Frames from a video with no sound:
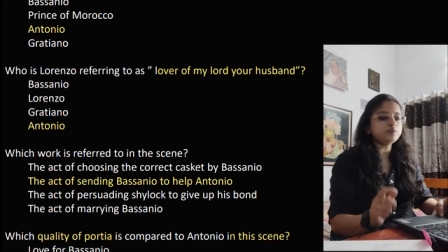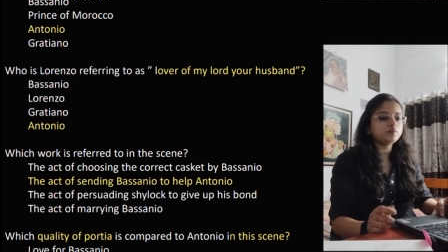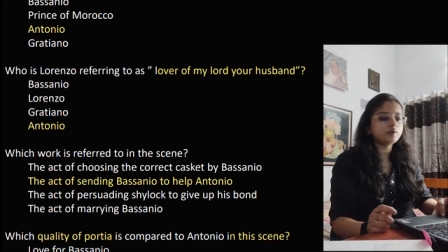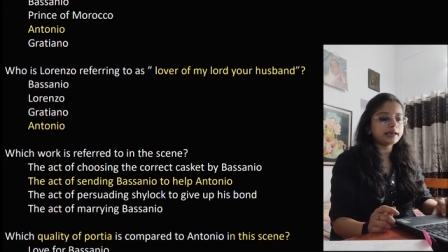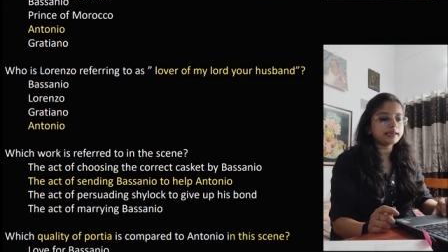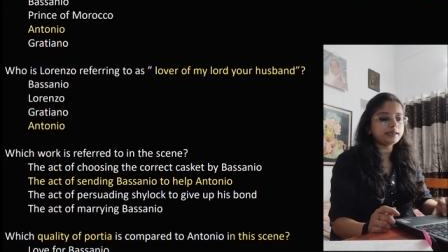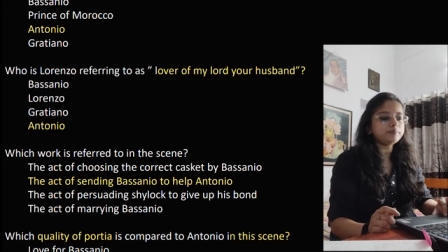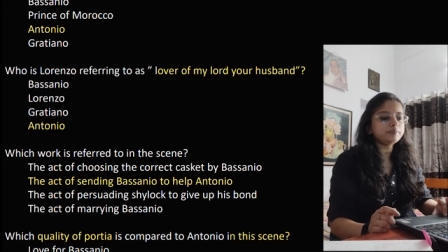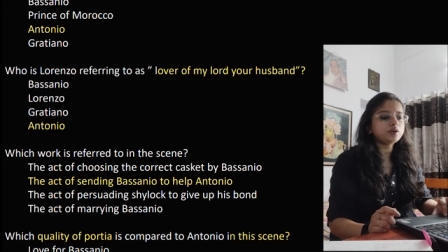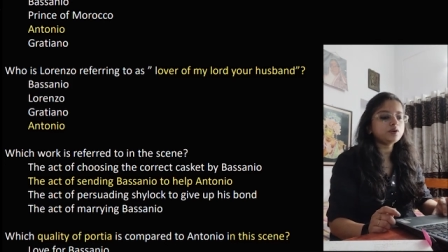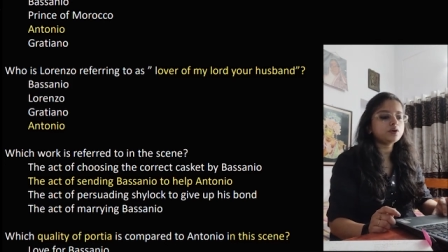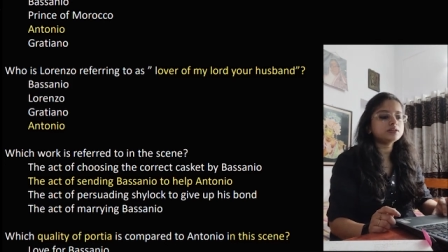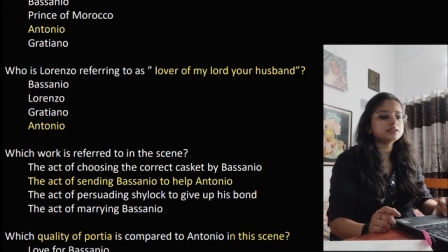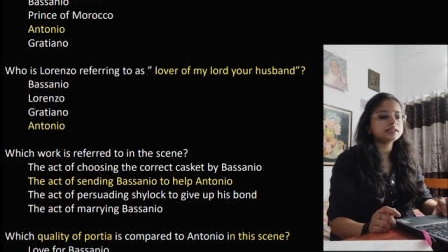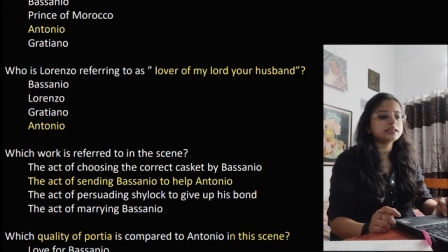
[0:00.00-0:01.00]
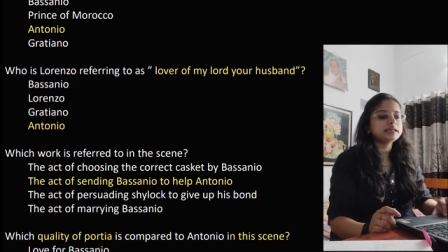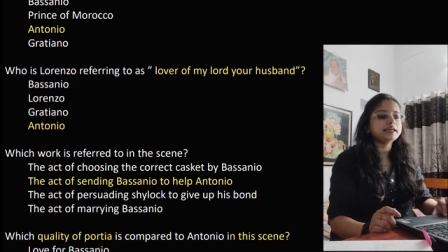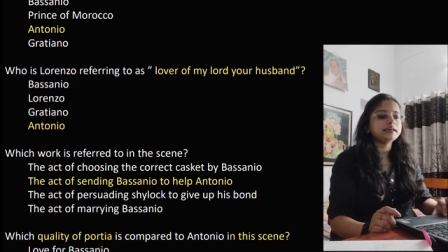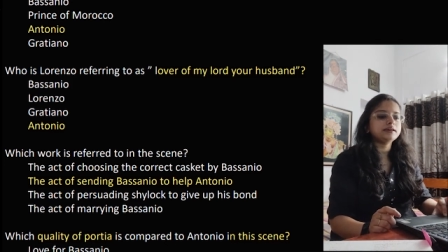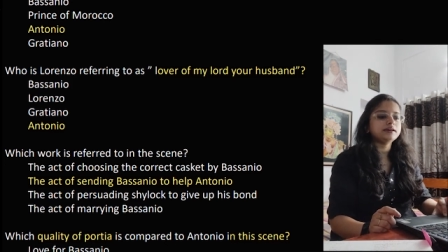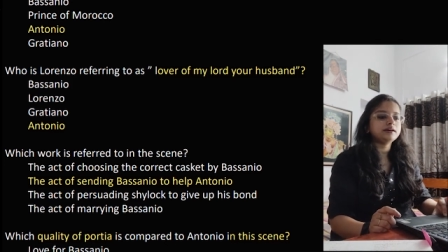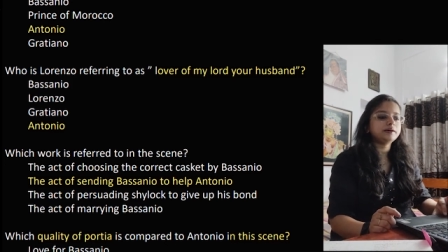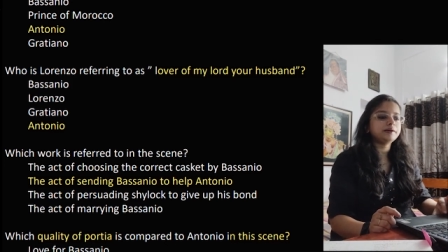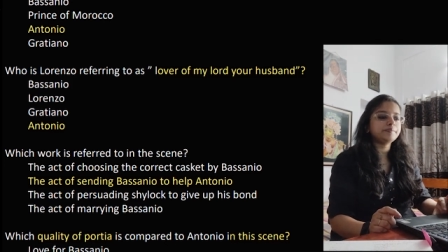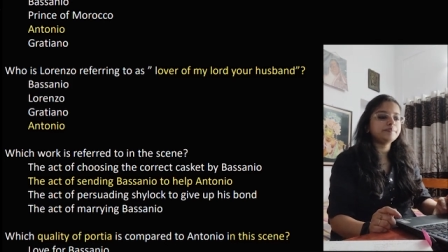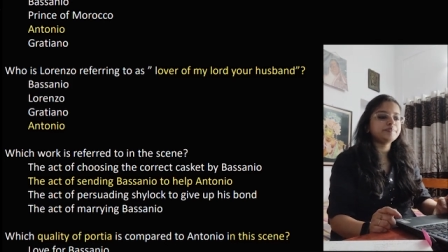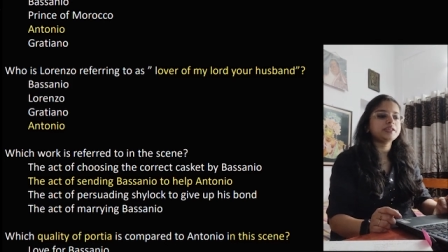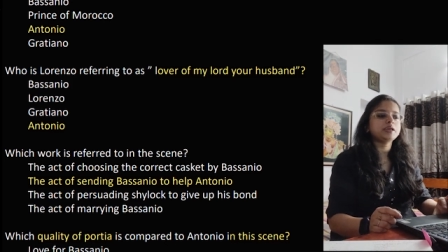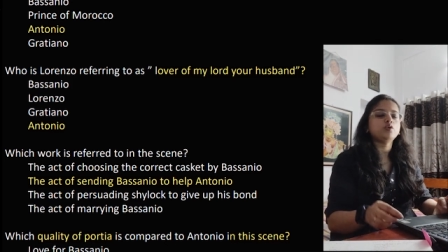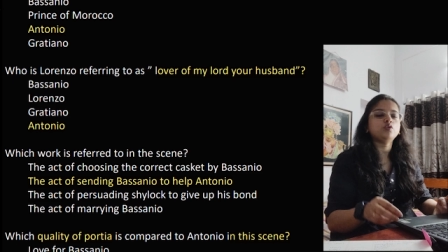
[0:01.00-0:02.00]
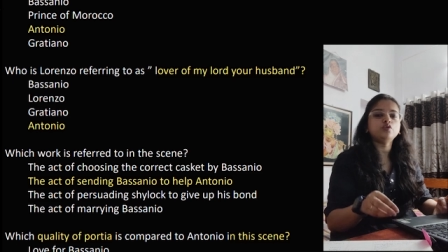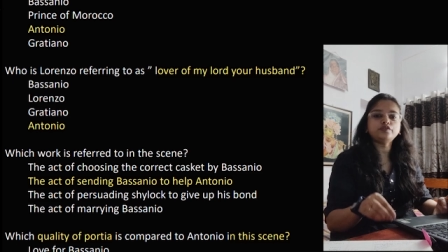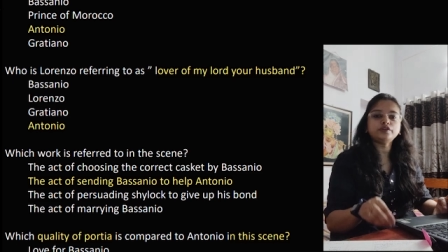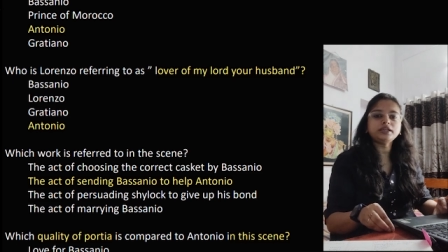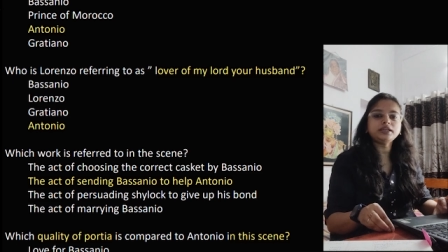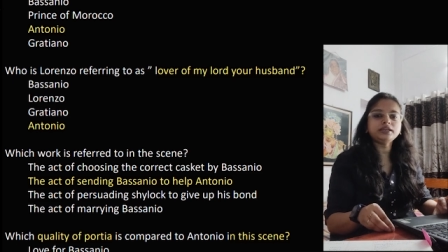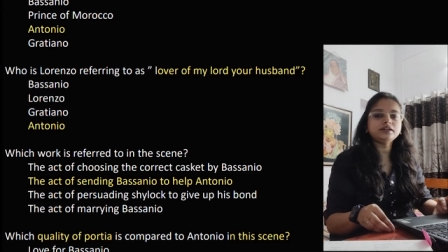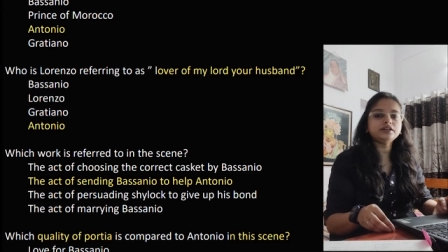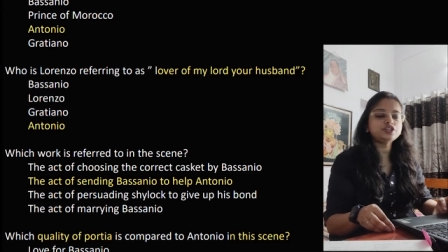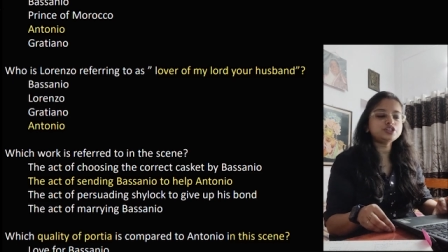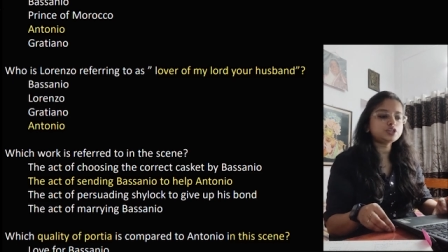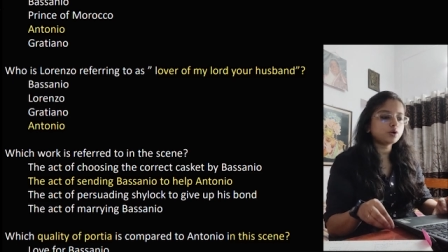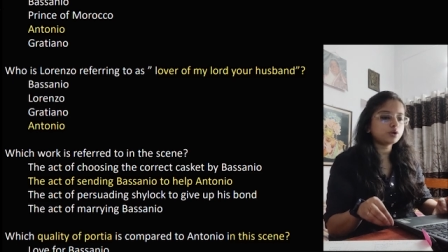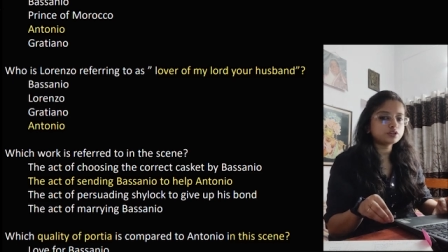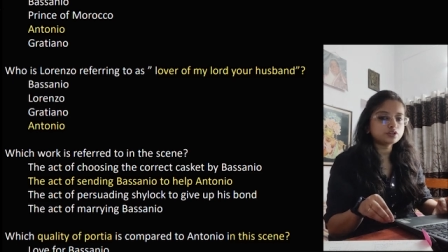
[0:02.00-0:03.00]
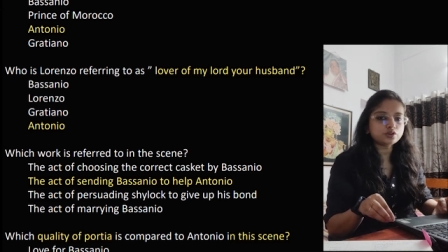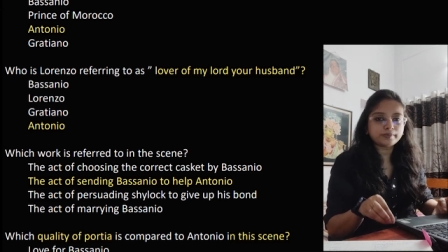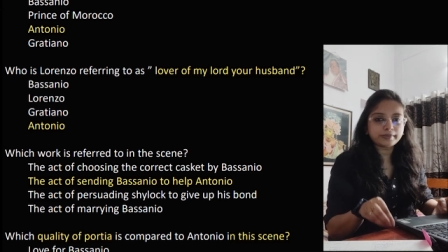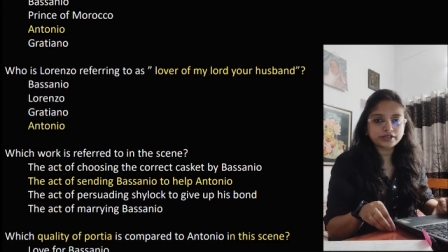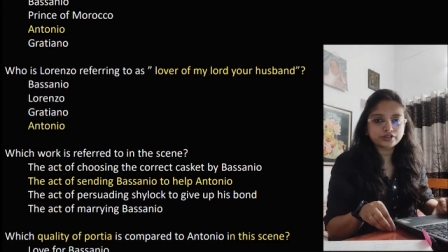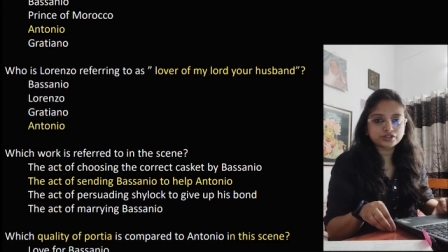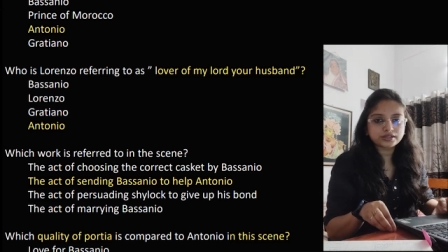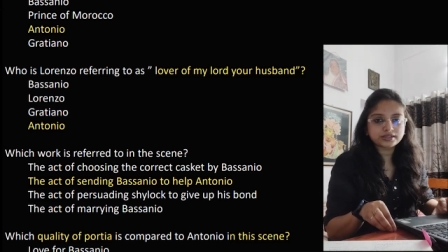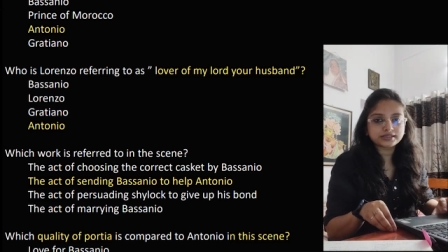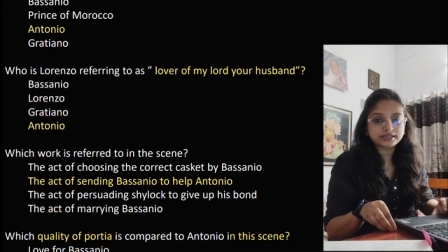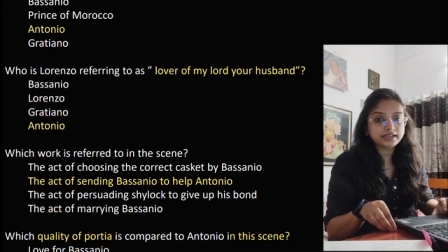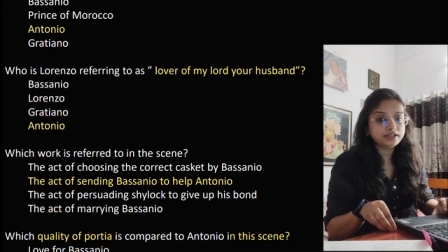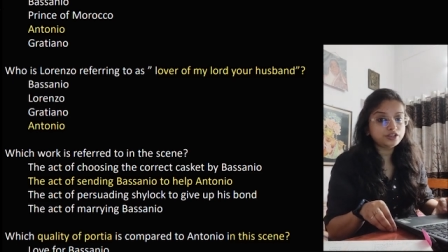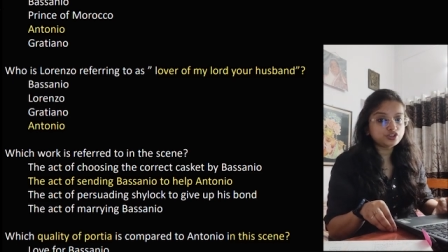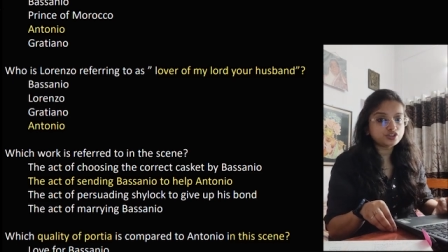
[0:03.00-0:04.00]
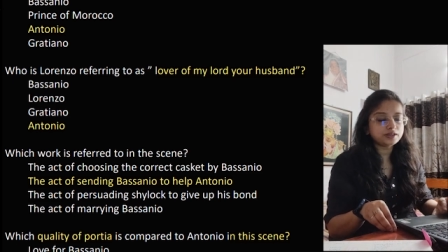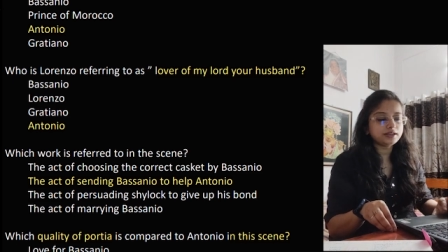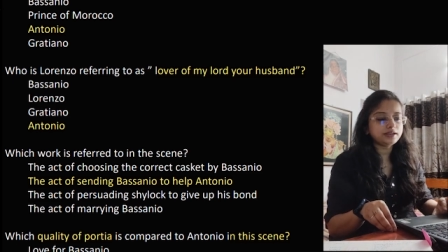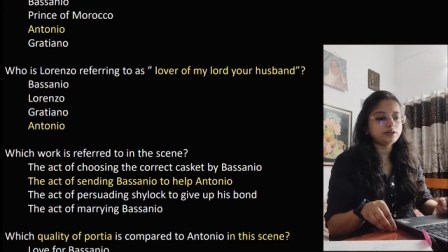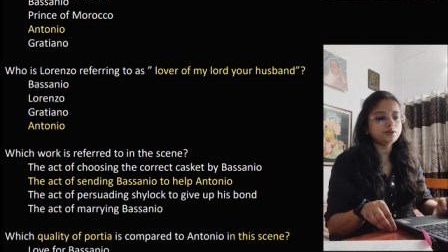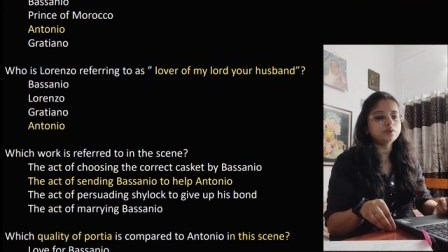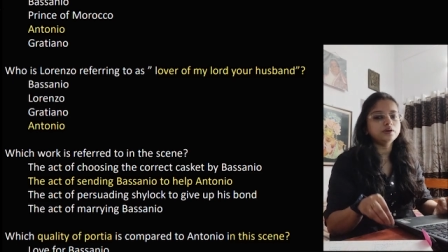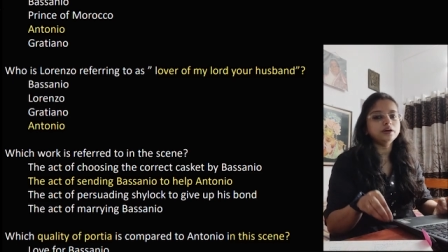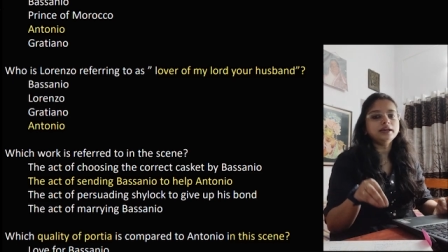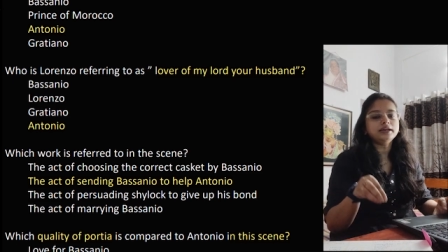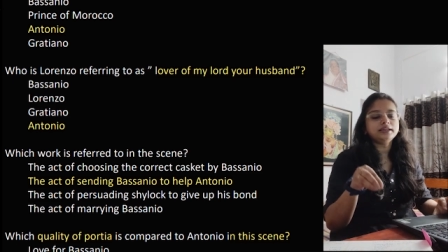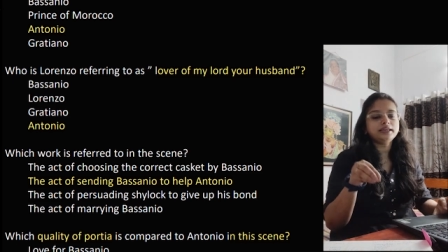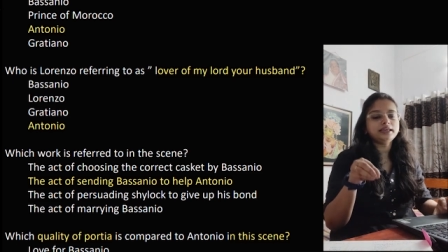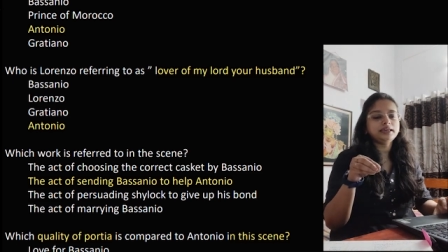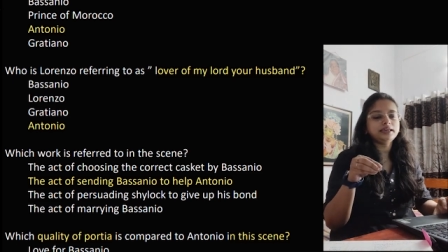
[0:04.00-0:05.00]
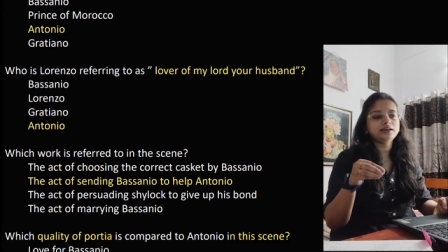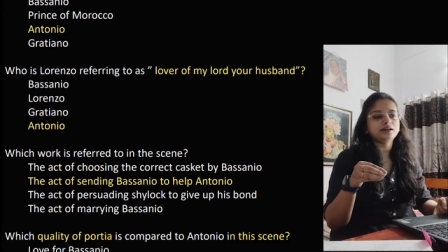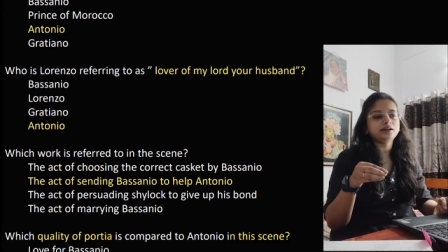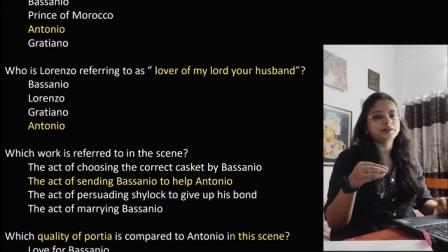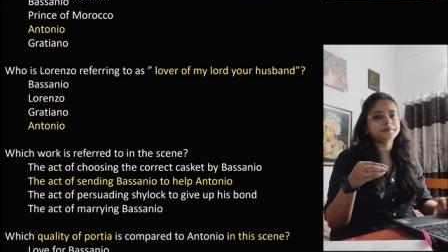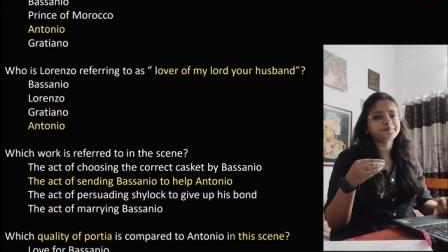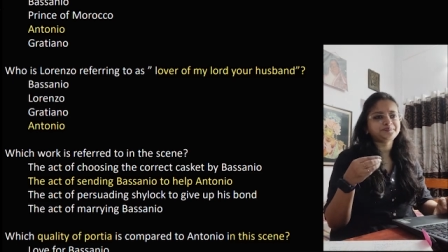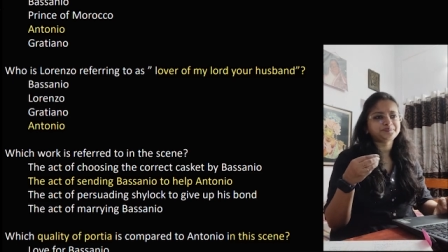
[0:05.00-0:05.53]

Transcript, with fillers: Why? Because um, over here she also mentions initially no, ki, uh,